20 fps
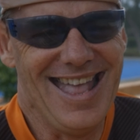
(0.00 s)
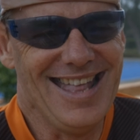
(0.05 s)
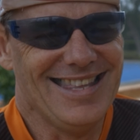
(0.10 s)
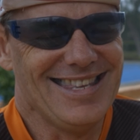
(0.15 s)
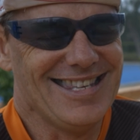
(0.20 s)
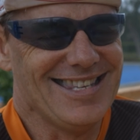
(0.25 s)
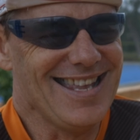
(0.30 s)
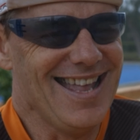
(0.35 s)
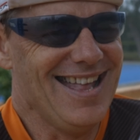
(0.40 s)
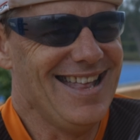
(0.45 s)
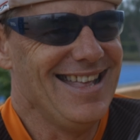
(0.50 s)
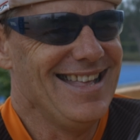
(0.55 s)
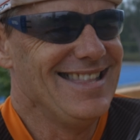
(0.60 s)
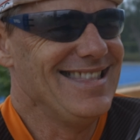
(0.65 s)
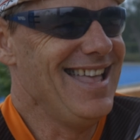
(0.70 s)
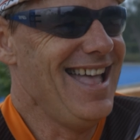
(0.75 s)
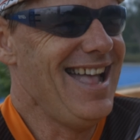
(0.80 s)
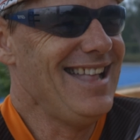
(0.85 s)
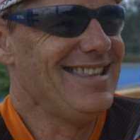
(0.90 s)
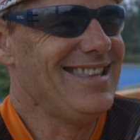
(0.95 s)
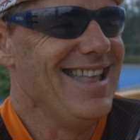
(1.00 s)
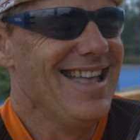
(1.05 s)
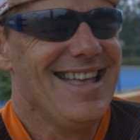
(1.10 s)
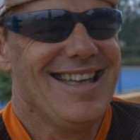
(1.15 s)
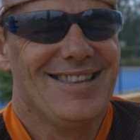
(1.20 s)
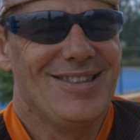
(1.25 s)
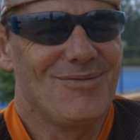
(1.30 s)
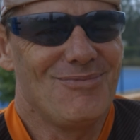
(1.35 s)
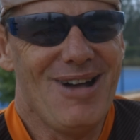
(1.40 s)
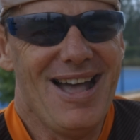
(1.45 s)
that's, that's
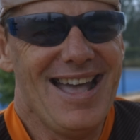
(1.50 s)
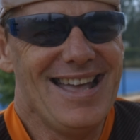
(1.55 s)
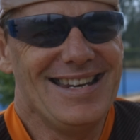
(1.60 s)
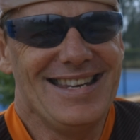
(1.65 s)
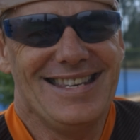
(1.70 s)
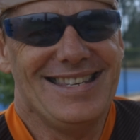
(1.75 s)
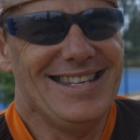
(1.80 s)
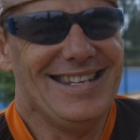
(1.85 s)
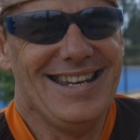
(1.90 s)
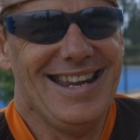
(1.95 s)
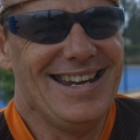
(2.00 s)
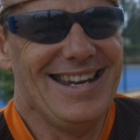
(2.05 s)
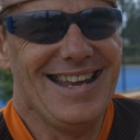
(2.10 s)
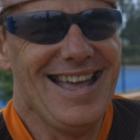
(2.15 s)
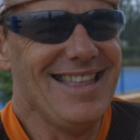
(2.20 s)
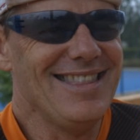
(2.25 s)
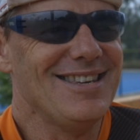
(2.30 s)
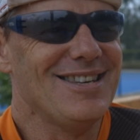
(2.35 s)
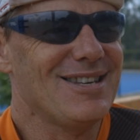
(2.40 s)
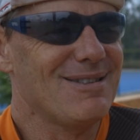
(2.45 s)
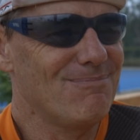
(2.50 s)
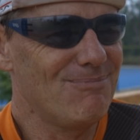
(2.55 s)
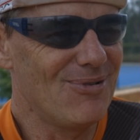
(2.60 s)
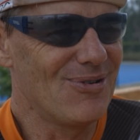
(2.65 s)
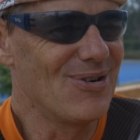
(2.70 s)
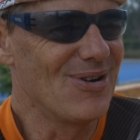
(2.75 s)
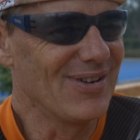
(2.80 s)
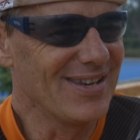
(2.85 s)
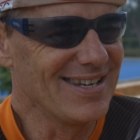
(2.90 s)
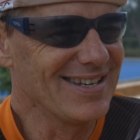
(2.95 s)
the way it is in any other
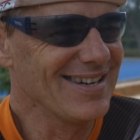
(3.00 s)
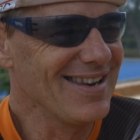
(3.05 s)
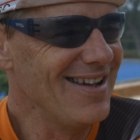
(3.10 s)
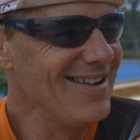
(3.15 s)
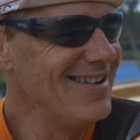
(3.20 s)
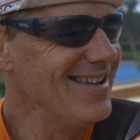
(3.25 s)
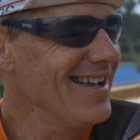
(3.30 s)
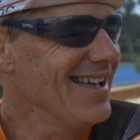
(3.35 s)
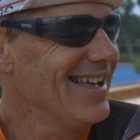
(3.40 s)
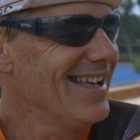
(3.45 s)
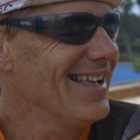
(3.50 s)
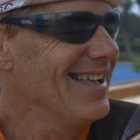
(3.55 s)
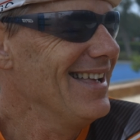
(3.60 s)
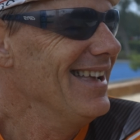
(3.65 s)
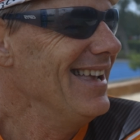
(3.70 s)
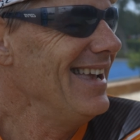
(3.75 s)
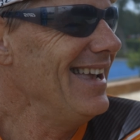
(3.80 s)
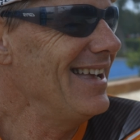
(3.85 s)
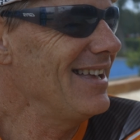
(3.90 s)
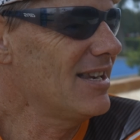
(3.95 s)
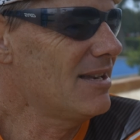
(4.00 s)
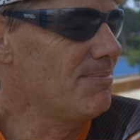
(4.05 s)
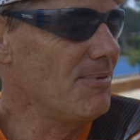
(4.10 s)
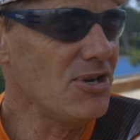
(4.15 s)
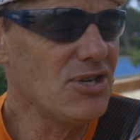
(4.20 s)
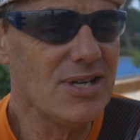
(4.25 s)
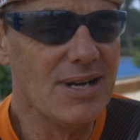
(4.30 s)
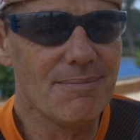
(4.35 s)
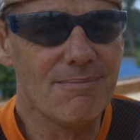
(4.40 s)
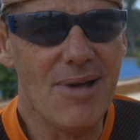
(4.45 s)
sport, you know?
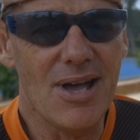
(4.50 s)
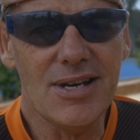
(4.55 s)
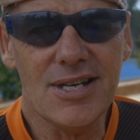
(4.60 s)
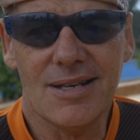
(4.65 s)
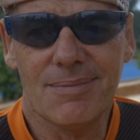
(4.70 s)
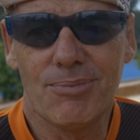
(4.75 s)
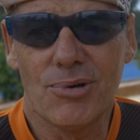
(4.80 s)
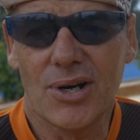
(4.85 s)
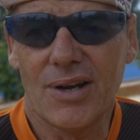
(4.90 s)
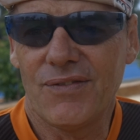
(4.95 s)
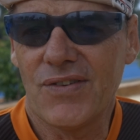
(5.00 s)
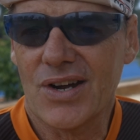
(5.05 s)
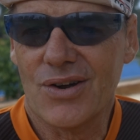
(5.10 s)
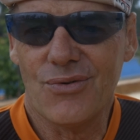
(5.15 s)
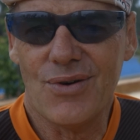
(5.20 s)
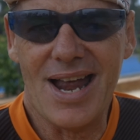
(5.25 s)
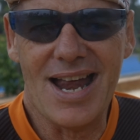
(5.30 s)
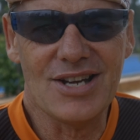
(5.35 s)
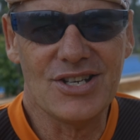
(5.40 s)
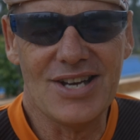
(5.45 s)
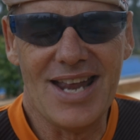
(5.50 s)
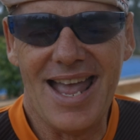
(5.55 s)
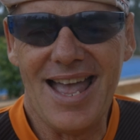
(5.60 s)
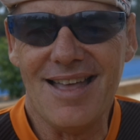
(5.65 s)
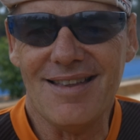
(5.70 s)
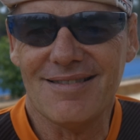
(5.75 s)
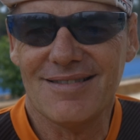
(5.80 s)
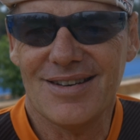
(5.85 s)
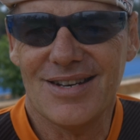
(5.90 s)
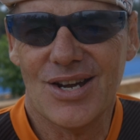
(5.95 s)
especially in motorsport, if you crash
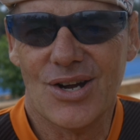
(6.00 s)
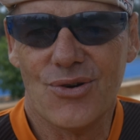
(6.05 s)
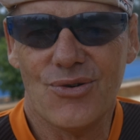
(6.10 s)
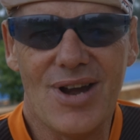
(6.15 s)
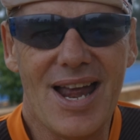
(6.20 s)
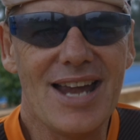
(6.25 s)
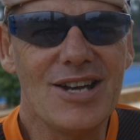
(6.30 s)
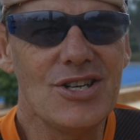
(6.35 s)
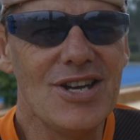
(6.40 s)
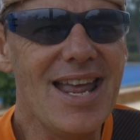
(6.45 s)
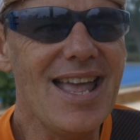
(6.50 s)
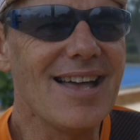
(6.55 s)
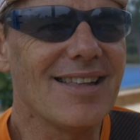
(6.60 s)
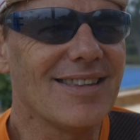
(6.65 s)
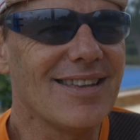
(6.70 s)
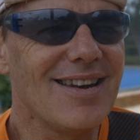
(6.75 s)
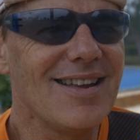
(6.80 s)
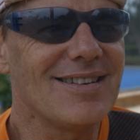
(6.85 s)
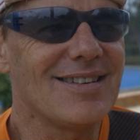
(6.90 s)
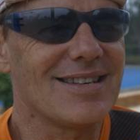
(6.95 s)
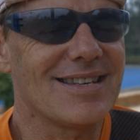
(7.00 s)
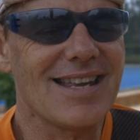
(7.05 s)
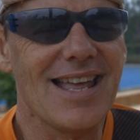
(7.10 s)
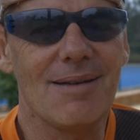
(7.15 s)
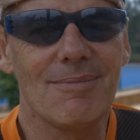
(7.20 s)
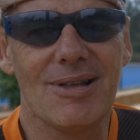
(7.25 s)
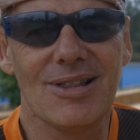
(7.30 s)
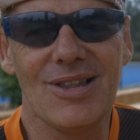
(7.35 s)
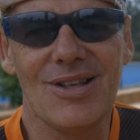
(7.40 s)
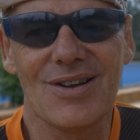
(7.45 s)
out, you crash out. They don't just
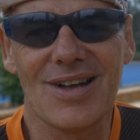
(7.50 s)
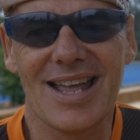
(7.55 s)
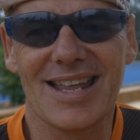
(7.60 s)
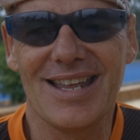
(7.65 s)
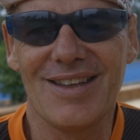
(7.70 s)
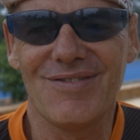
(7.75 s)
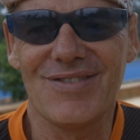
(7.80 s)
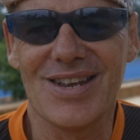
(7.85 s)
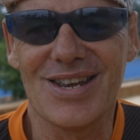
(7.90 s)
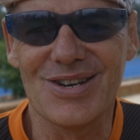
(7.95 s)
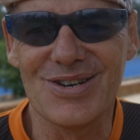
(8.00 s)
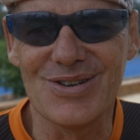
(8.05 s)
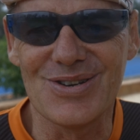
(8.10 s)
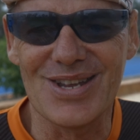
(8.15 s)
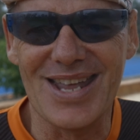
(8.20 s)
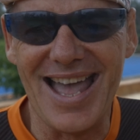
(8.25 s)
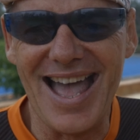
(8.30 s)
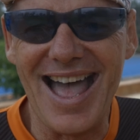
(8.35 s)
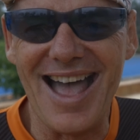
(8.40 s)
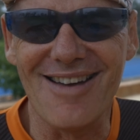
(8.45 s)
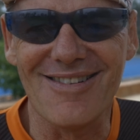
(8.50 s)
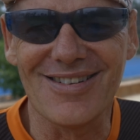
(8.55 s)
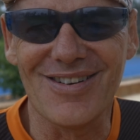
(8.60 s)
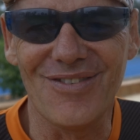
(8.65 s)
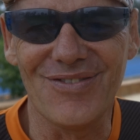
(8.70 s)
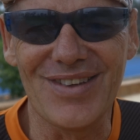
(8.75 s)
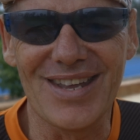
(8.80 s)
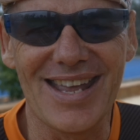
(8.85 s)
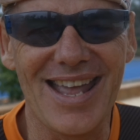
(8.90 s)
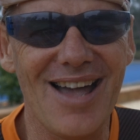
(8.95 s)
come along and give you a new car and
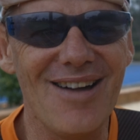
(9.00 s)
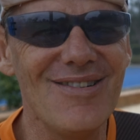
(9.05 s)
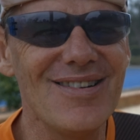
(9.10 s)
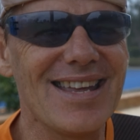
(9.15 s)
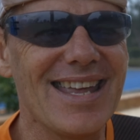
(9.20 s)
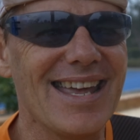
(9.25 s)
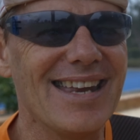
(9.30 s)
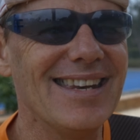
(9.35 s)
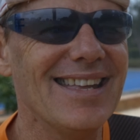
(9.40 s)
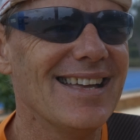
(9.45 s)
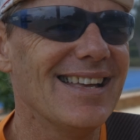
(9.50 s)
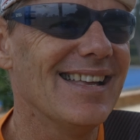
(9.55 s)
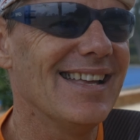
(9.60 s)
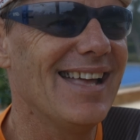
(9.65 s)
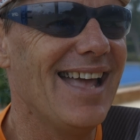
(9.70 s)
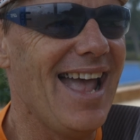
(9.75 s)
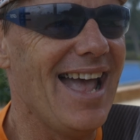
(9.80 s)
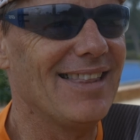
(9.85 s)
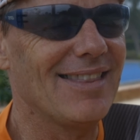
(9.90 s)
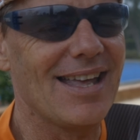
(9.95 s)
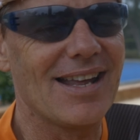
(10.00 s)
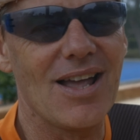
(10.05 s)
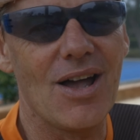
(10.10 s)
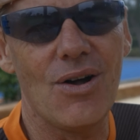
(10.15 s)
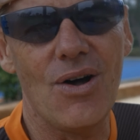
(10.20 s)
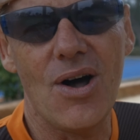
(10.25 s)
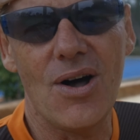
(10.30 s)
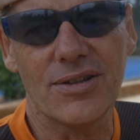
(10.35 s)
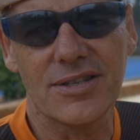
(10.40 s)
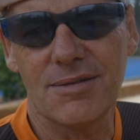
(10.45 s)
off you go again. And they go,
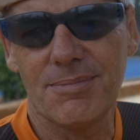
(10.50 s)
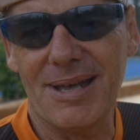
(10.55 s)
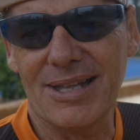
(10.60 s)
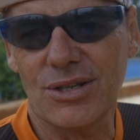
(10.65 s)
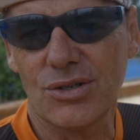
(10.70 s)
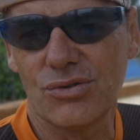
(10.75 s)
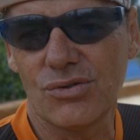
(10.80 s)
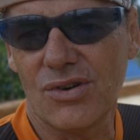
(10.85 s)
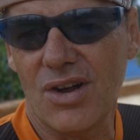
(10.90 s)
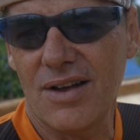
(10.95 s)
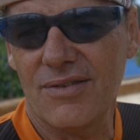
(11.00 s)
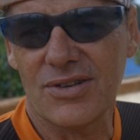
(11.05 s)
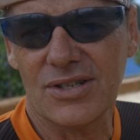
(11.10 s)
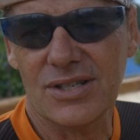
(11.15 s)
oh, it's about the driver,